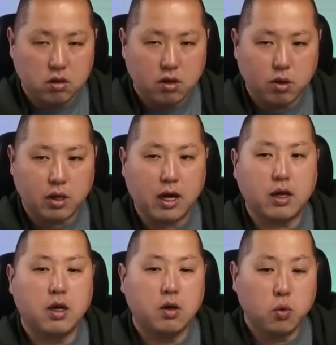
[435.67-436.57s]
Okay?
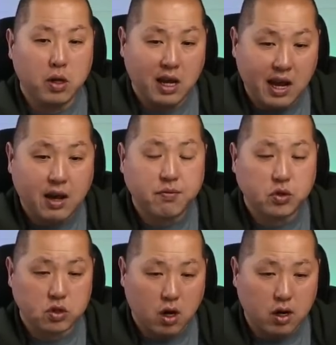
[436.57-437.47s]
We have
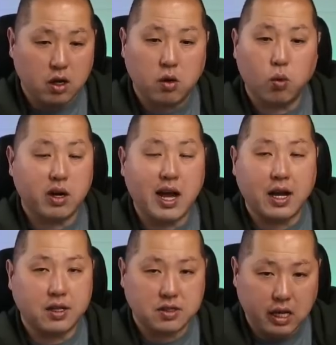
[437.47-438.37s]
started. We're not at
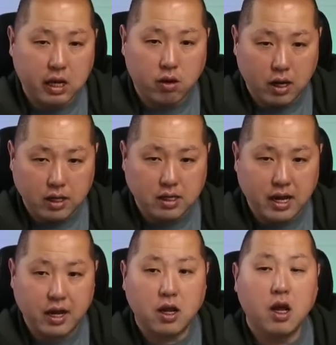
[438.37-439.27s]
the tail end
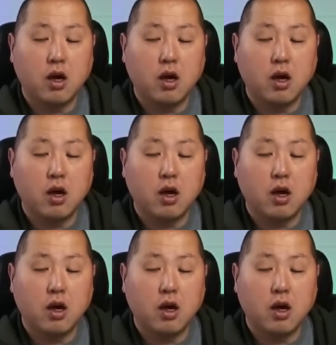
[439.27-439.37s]
yet.